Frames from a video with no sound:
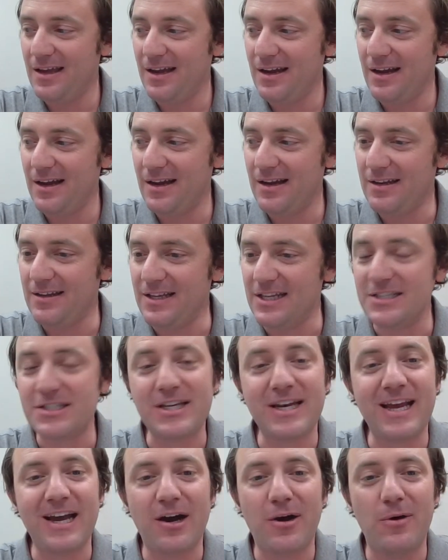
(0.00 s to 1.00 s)
this
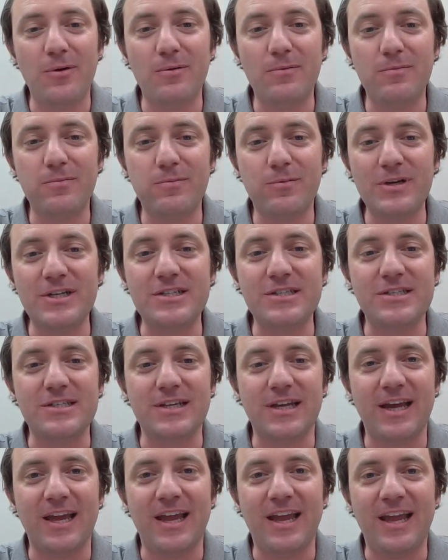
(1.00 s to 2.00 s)
now reaches
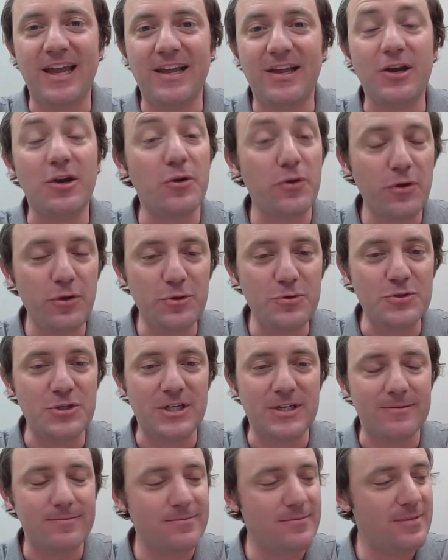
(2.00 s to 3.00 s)
a conclusion.
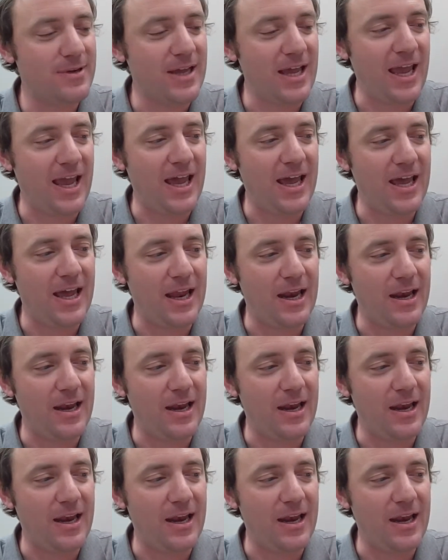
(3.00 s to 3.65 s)
And,